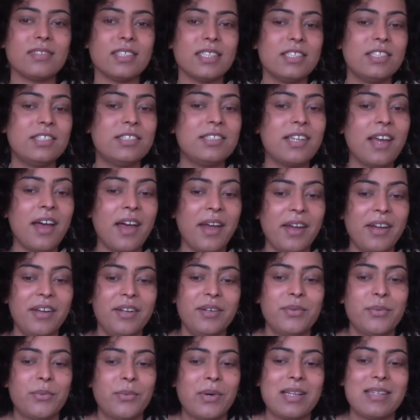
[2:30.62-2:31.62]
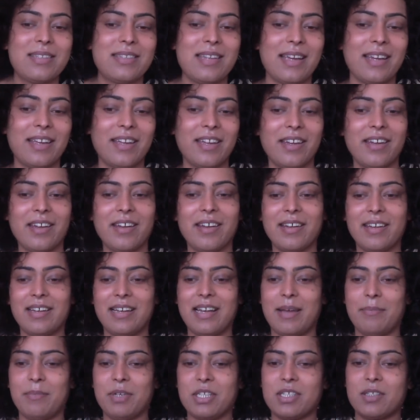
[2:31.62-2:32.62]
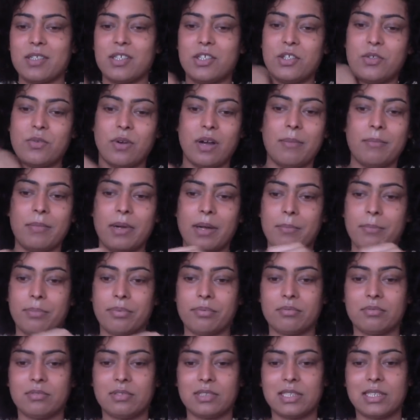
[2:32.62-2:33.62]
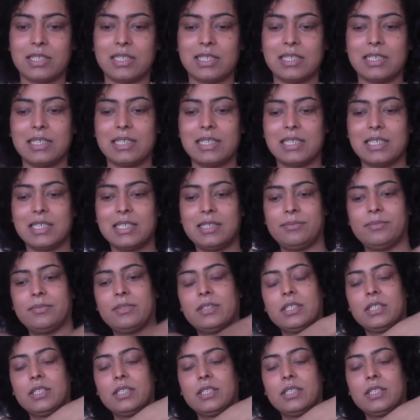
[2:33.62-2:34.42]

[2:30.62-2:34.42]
So, 1 second, let me just do up my bra.